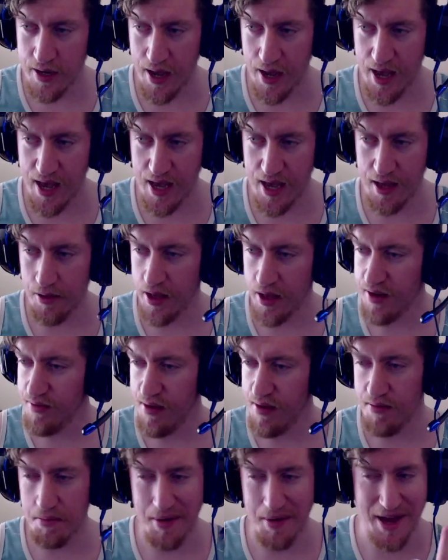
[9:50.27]
a like if they have
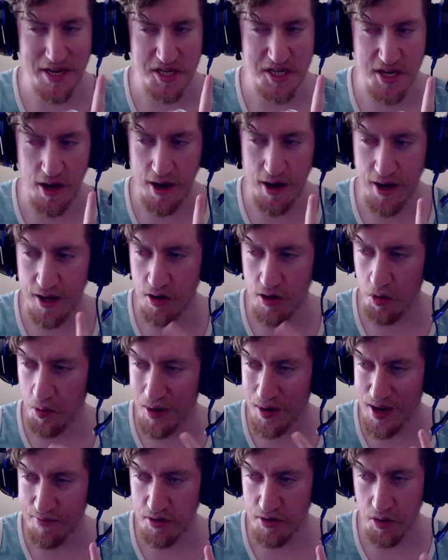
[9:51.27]
a mascot or
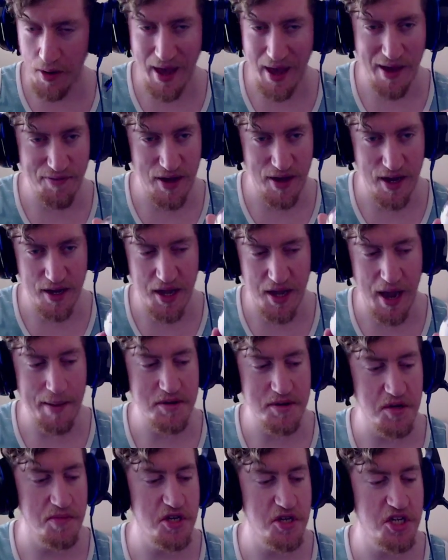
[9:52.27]
whatever, they'll have a
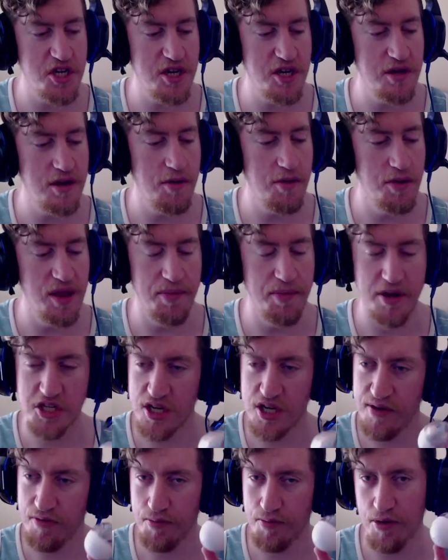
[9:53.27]
capsule machine with a bunch of
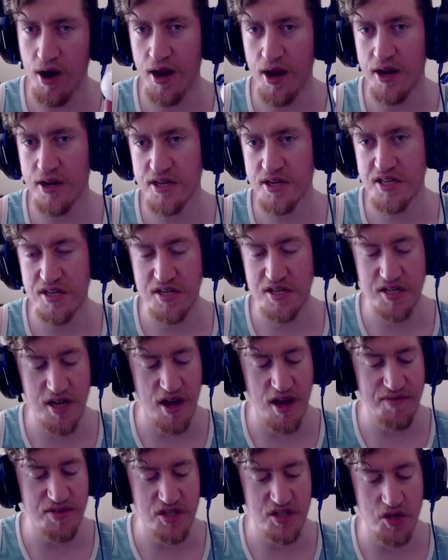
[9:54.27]
different products and
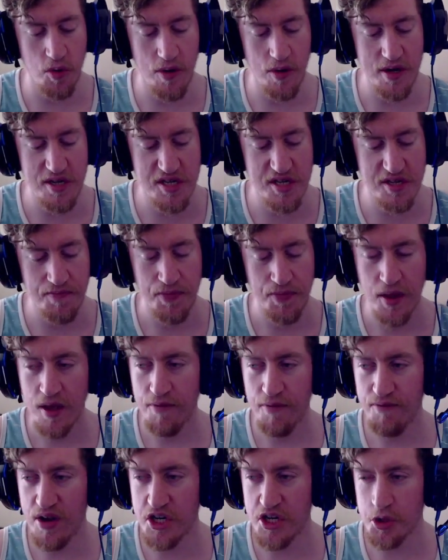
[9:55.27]
stuff and toys
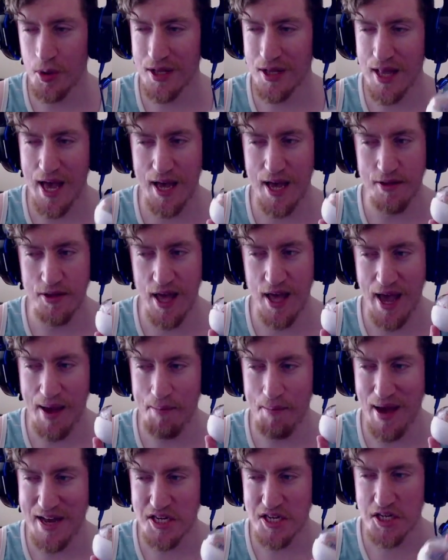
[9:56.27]
featuring that that
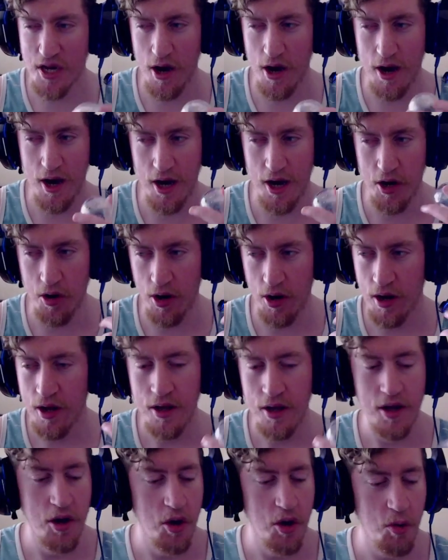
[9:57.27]
mascot or
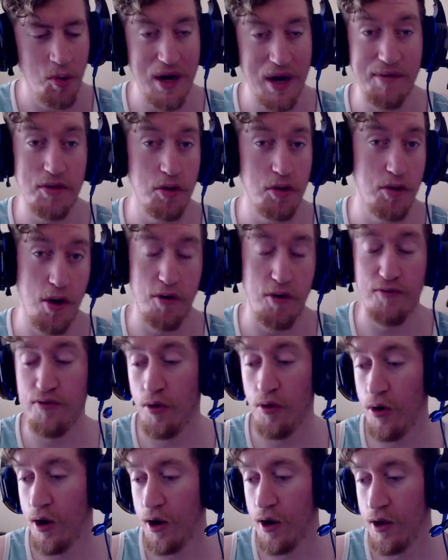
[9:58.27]
whatever they're known
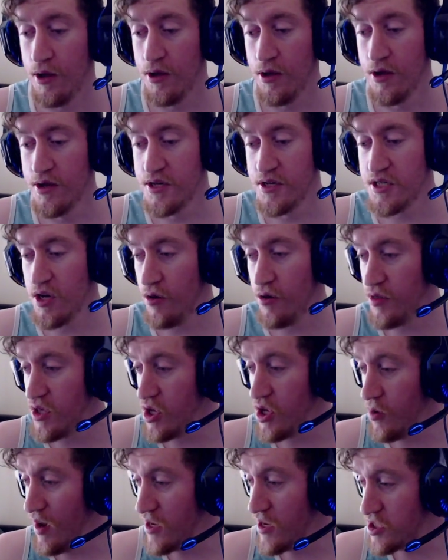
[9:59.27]
for. So the
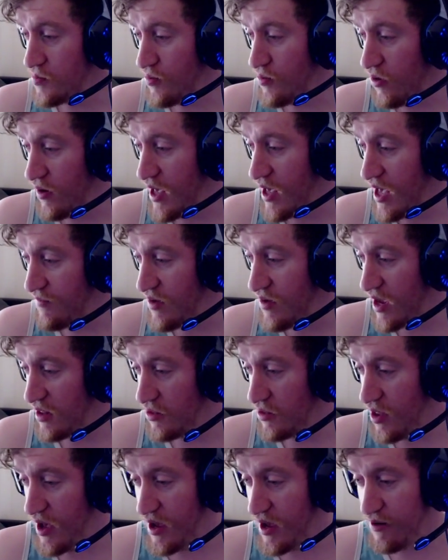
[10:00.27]
U.S. would probably have a
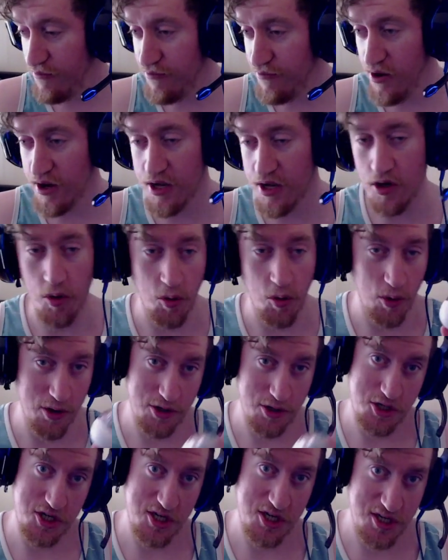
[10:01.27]
lot of fucking
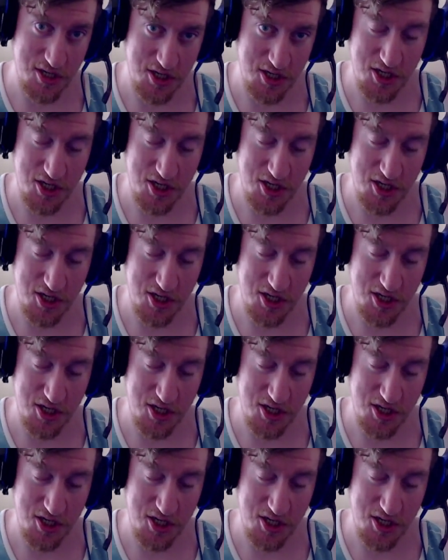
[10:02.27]
oranges and